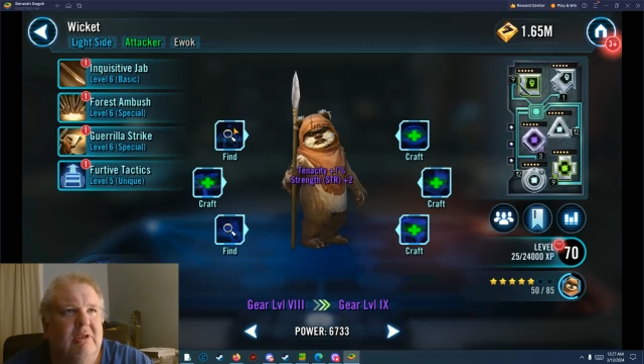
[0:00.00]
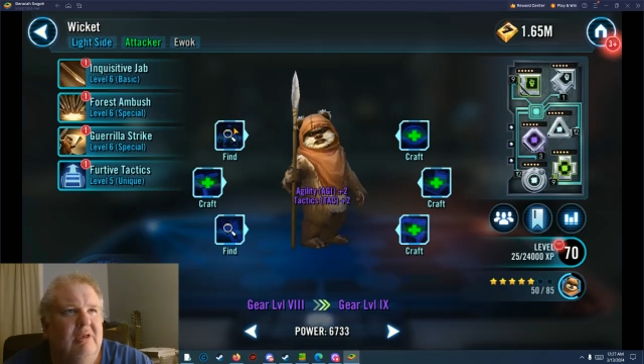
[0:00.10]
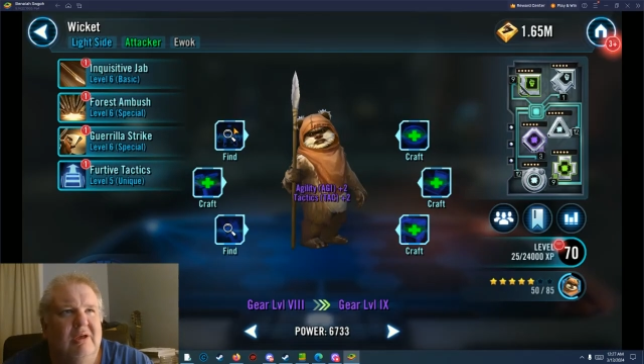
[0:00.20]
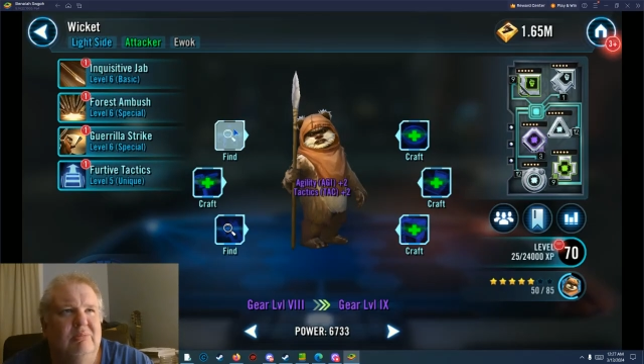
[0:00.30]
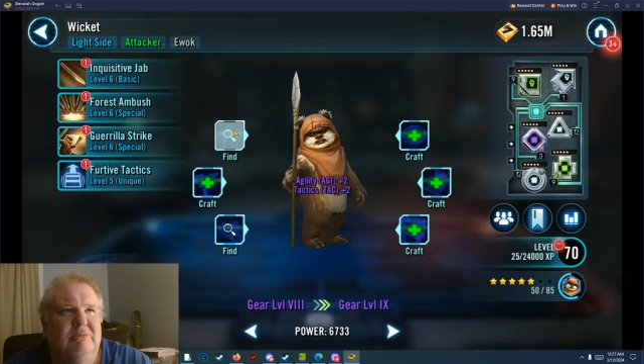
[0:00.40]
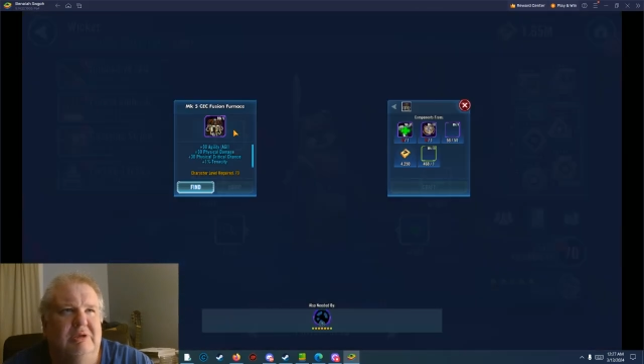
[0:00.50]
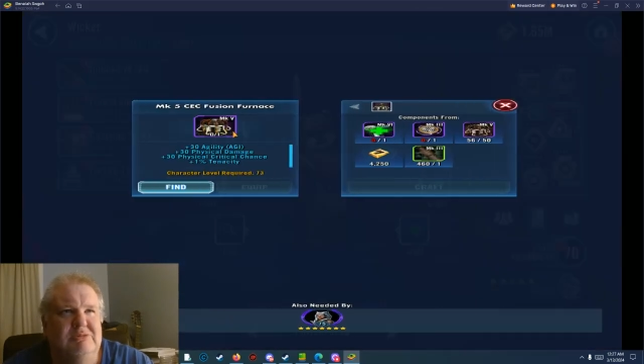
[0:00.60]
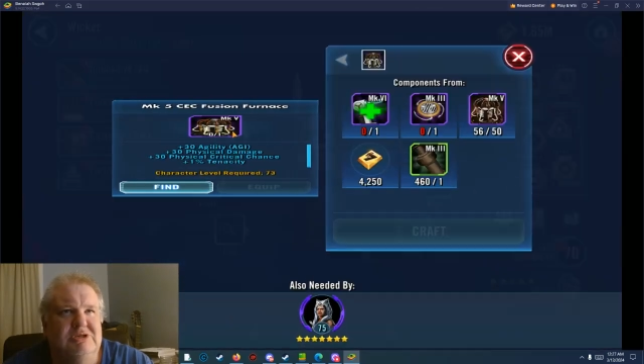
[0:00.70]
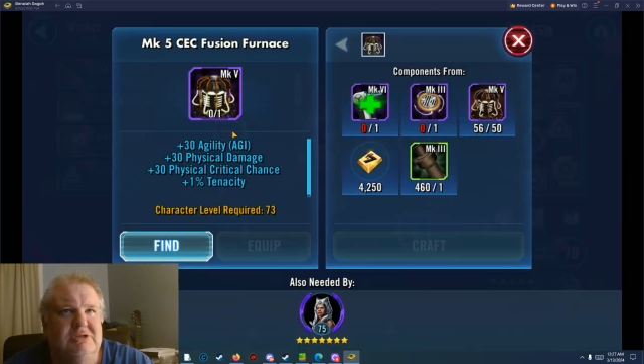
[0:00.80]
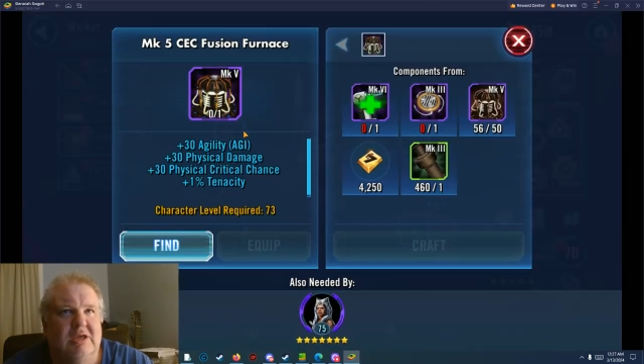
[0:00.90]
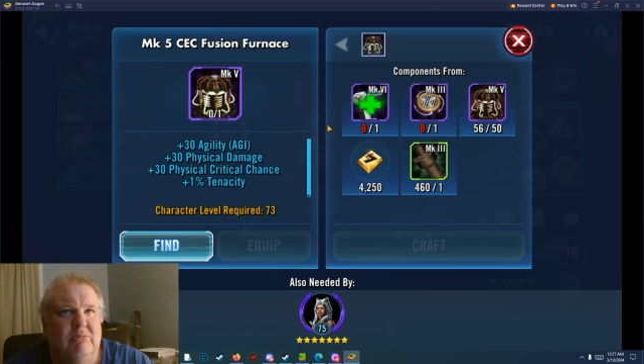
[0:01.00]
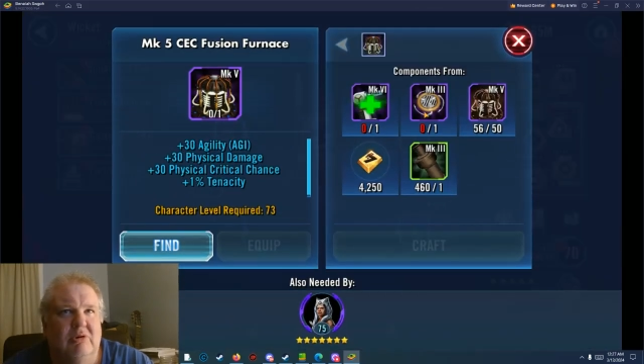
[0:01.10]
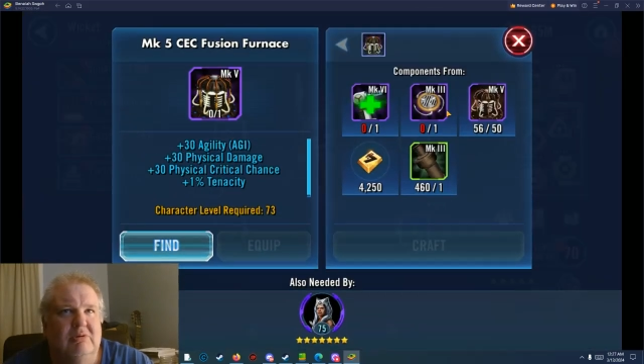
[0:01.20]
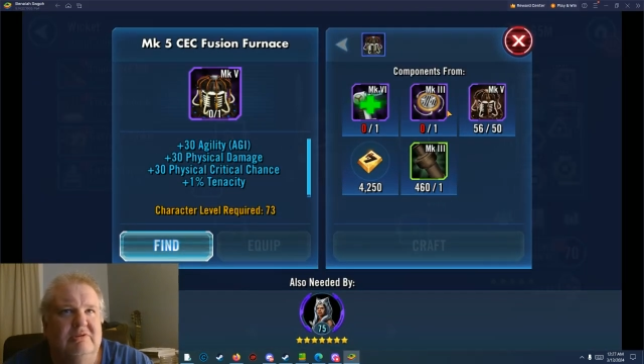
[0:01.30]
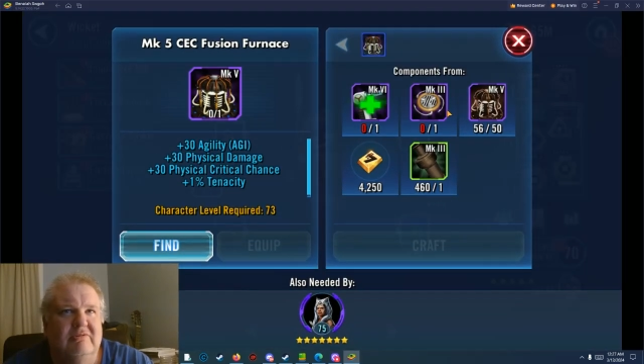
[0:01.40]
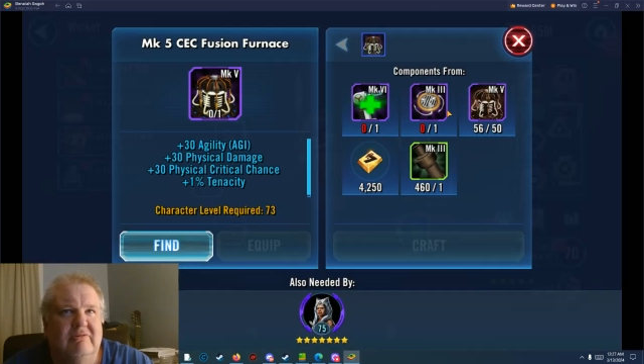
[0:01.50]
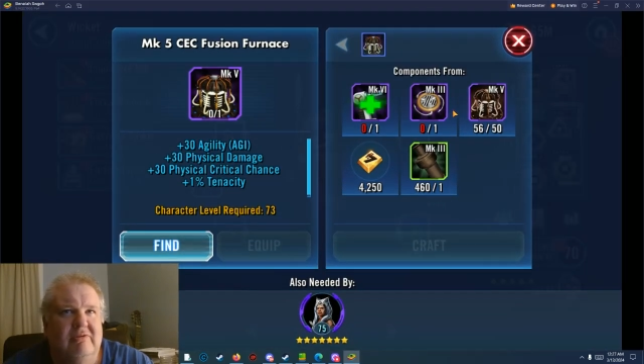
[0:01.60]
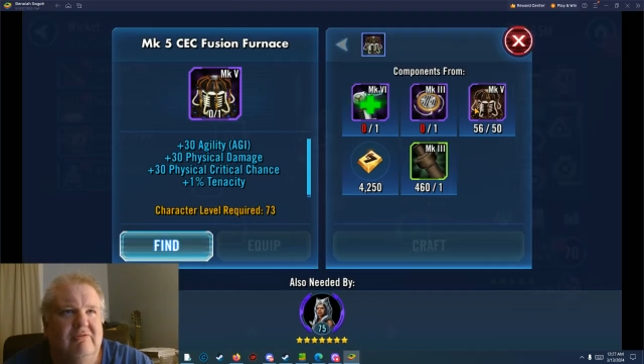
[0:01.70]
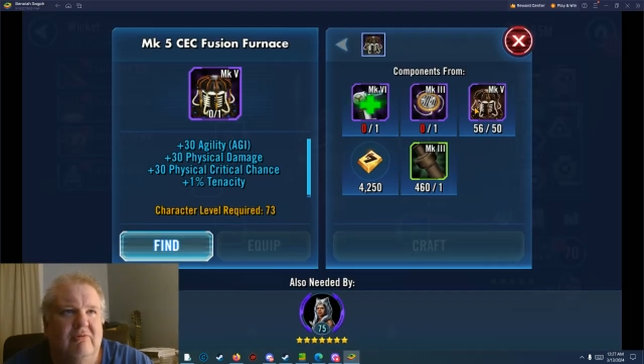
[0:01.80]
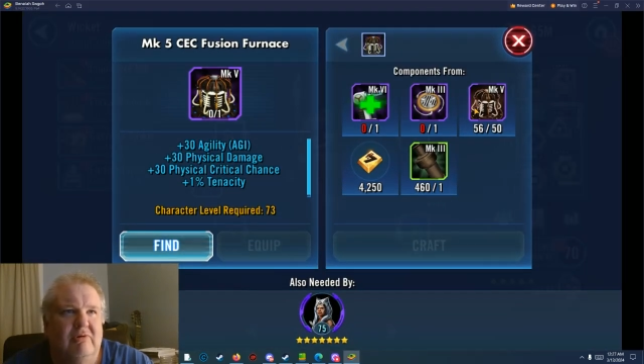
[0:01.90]
I'm just like, bro,
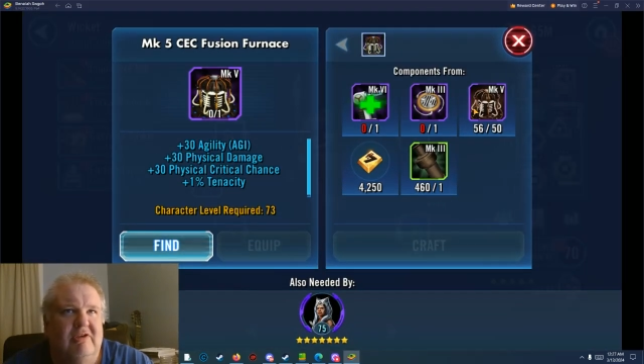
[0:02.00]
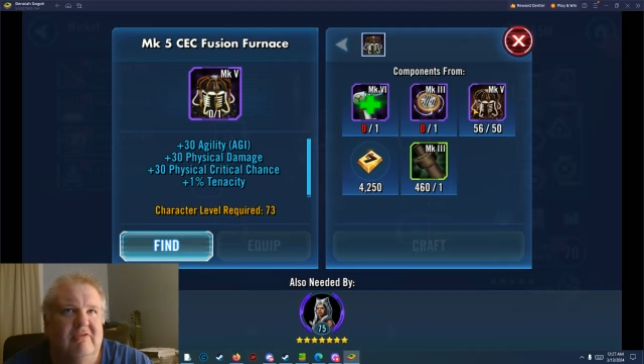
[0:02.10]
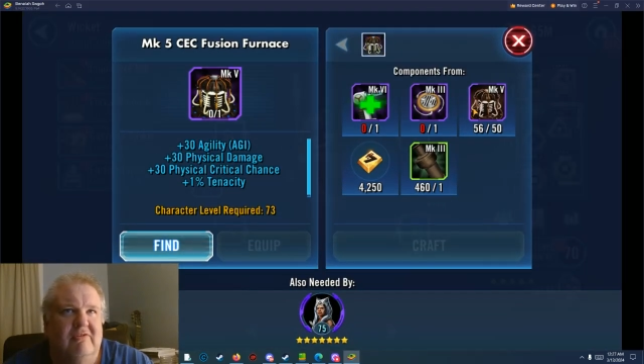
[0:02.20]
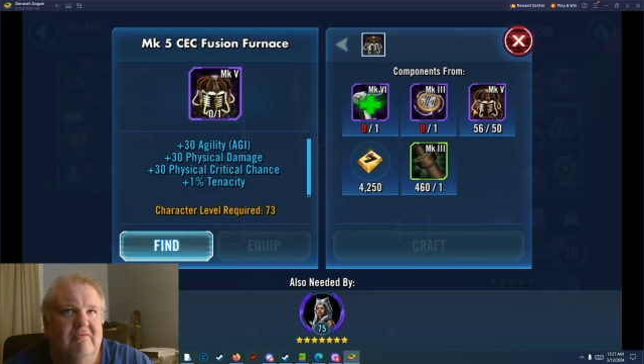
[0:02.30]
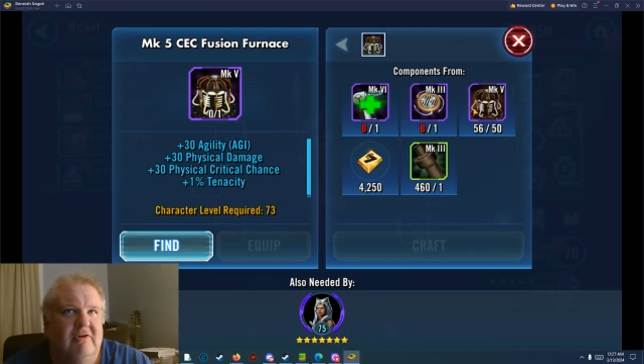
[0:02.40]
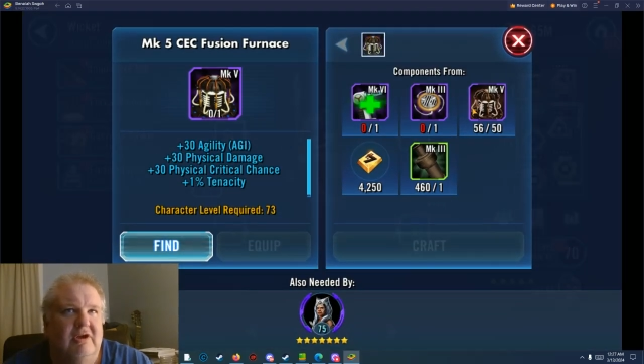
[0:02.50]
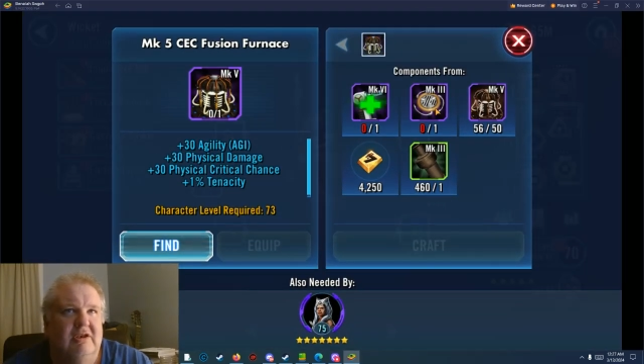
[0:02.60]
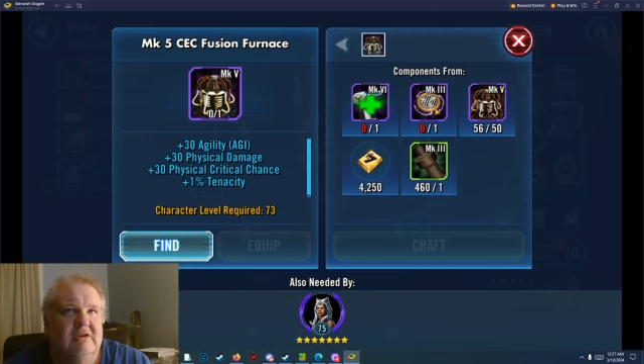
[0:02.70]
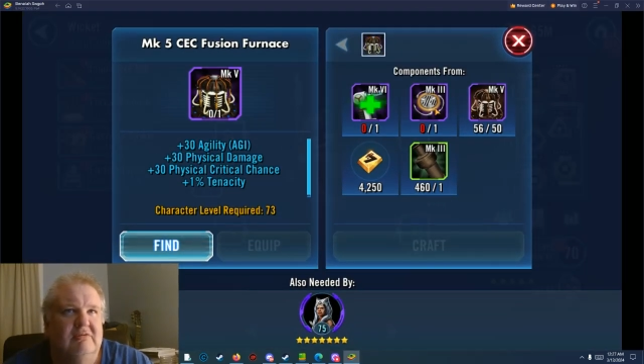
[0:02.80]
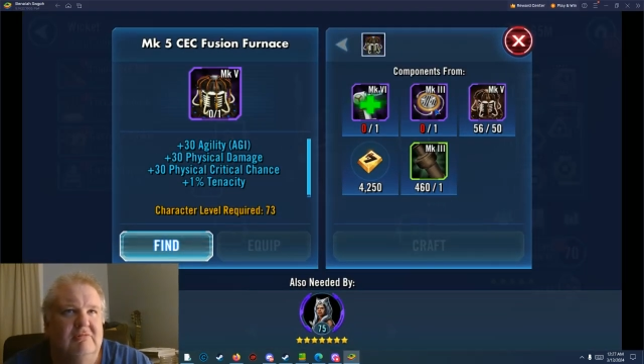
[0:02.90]
it's threes. It's fine.